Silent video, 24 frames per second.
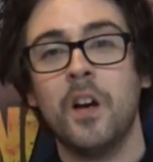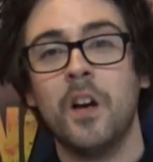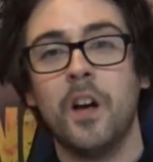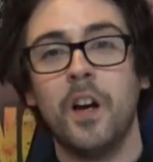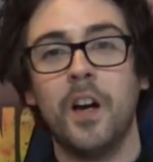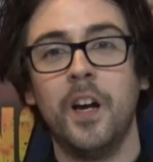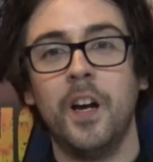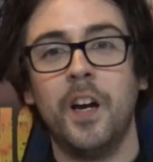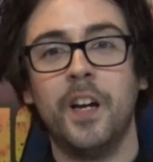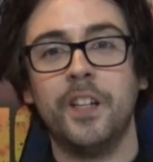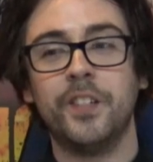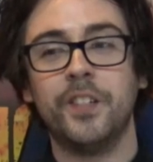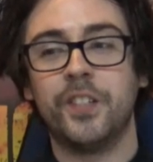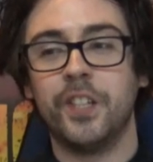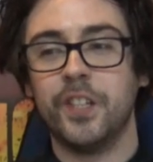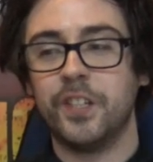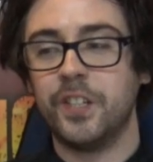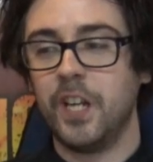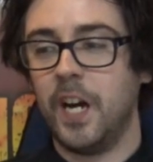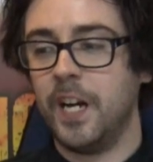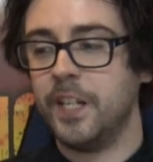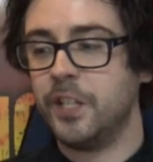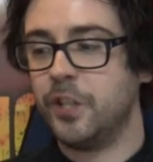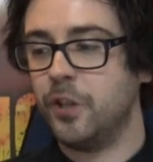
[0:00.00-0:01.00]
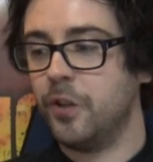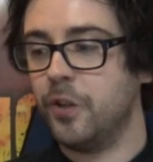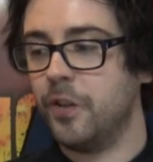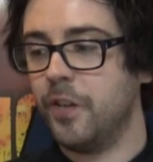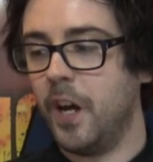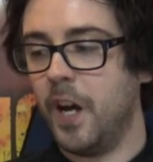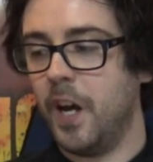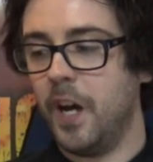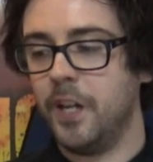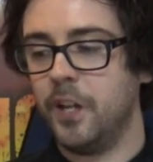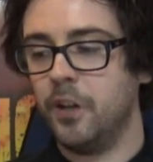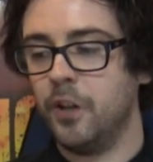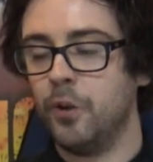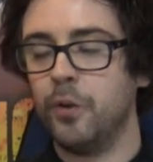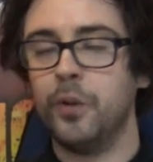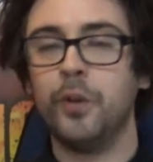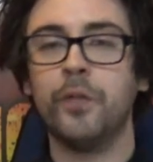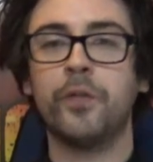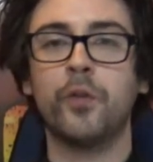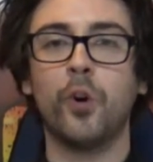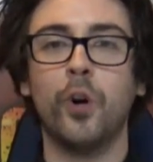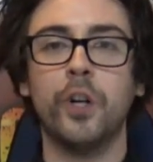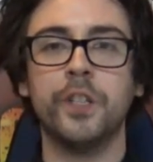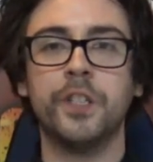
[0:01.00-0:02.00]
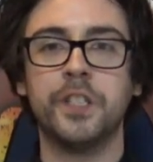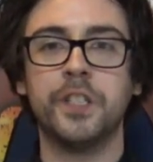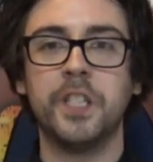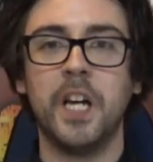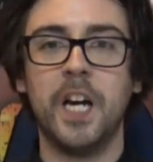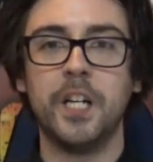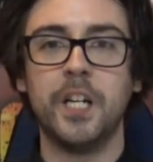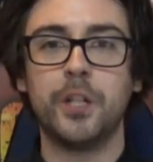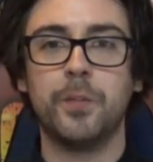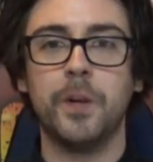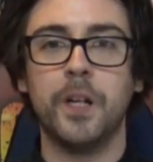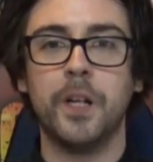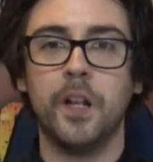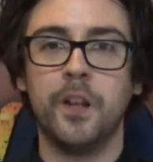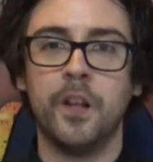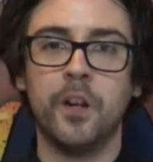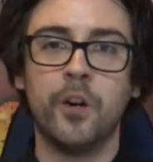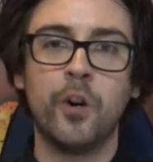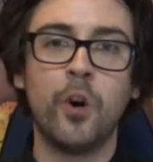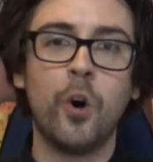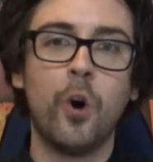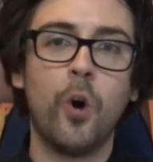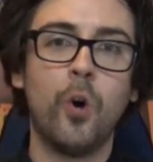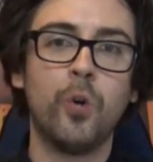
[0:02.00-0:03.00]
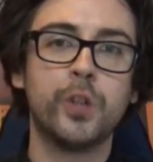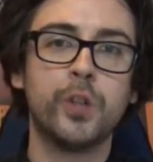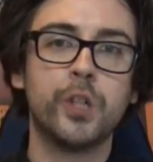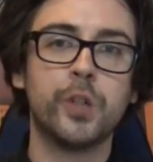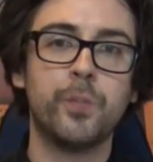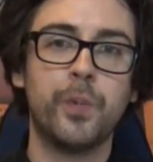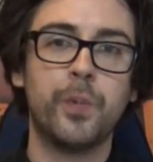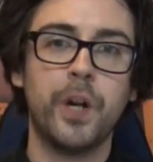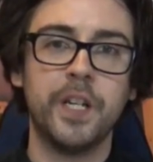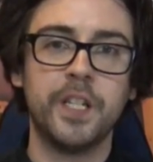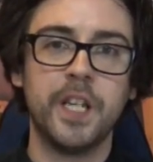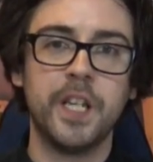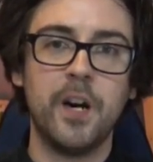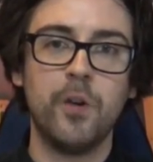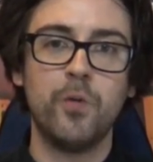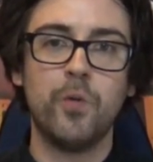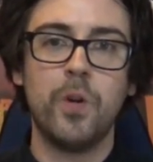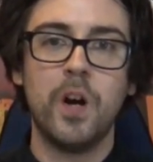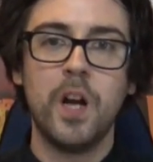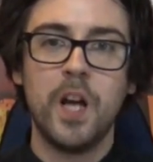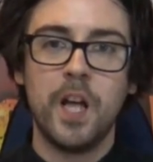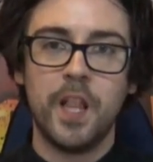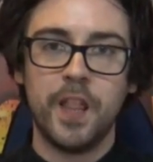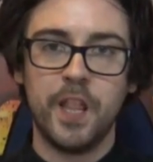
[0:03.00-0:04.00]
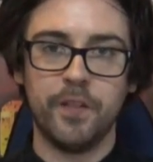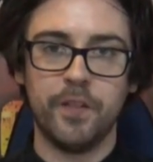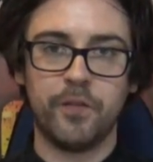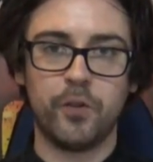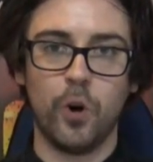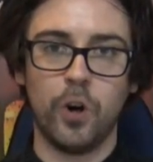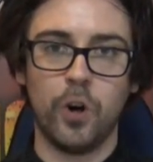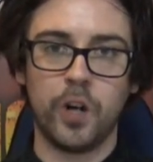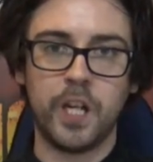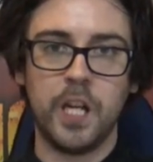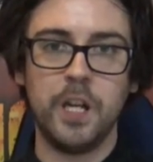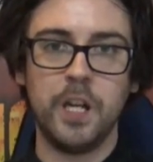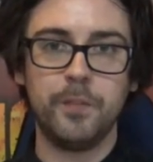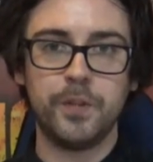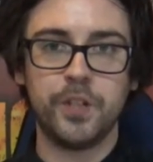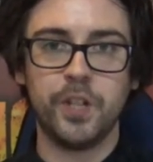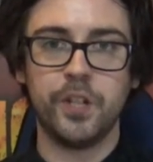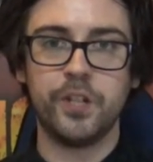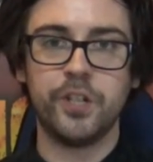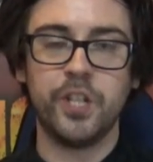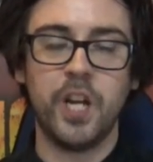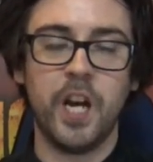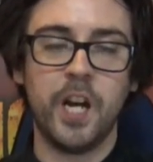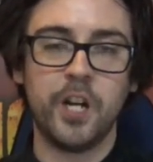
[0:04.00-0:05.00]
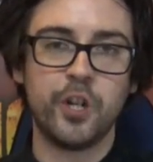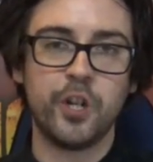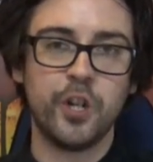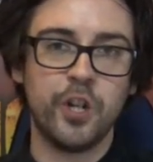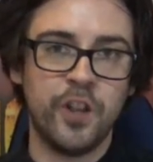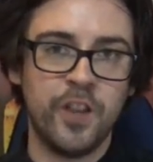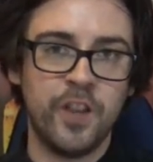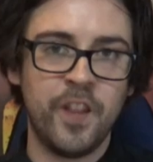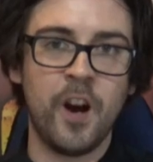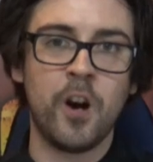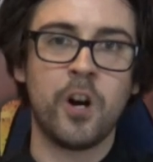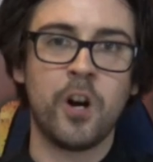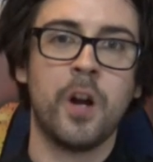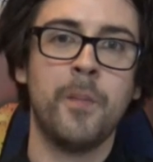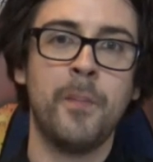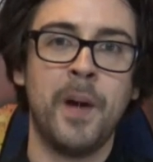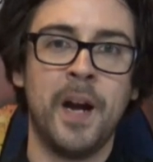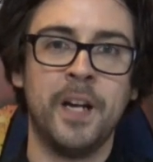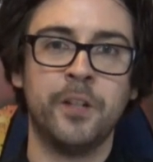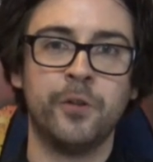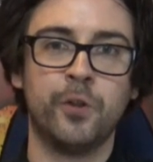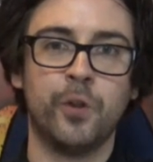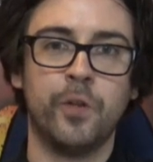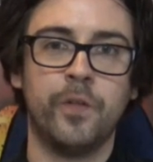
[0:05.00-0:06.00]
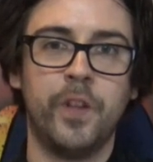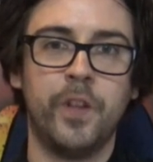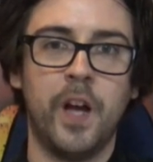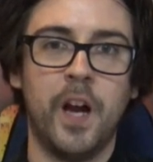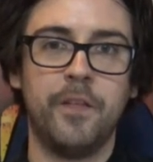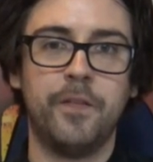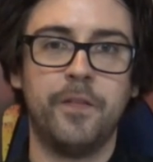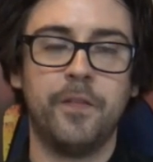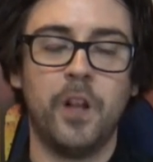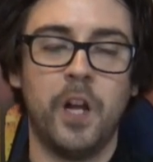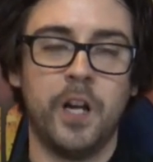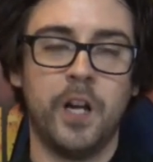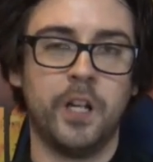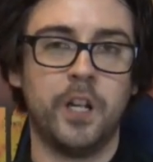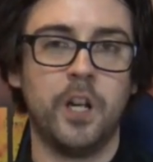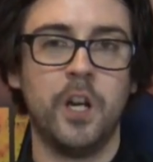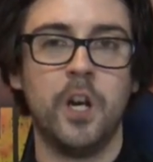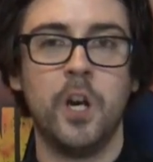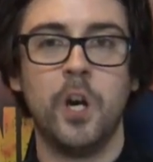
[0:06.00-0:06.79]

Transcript: Is this idea that, you know, you've got a detachment and they're not all spread out. They've got to keep to a section, they're commander of that flank.